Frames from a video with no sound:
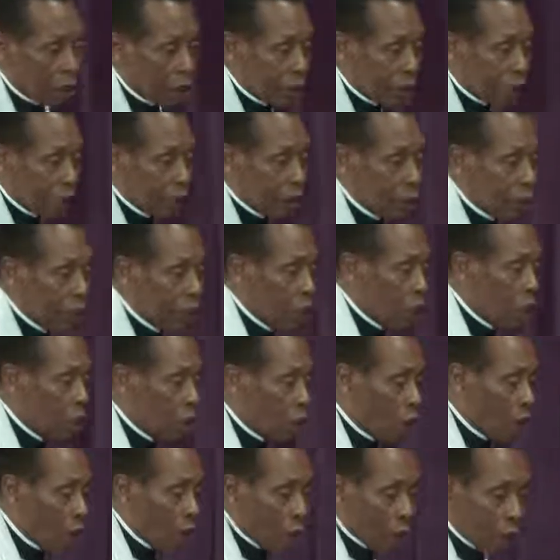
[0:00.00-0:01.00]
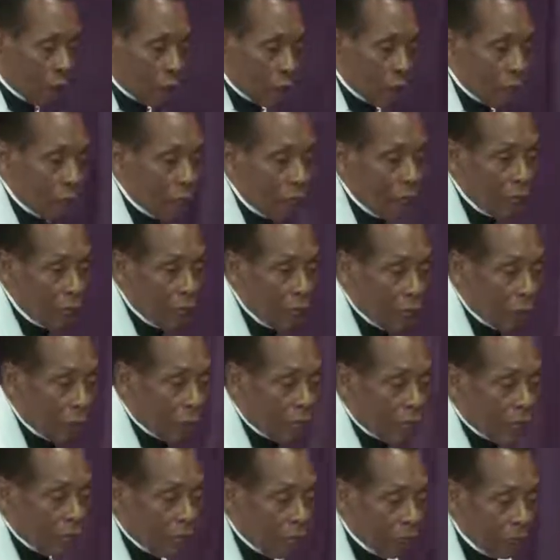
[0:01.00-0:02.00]
that's what we talk
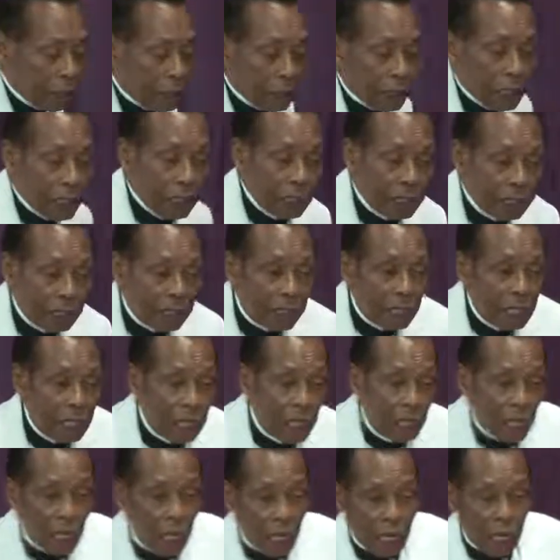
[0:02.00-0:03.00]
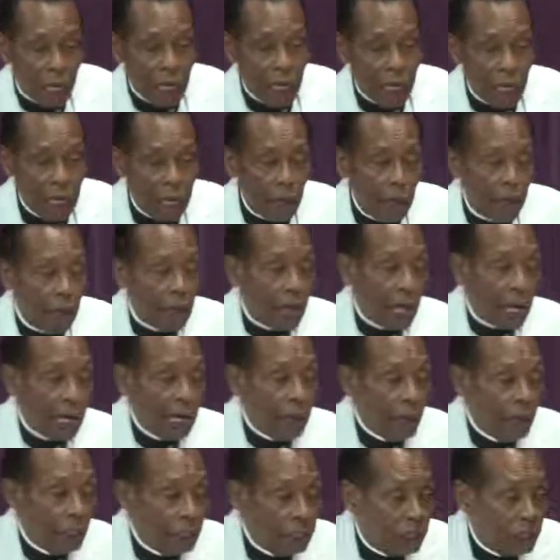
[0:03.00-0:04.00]
when she said, uh,
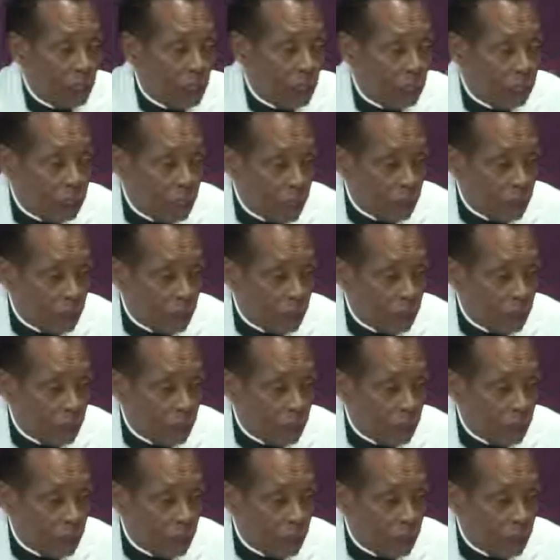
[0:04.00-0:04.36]
I was thinking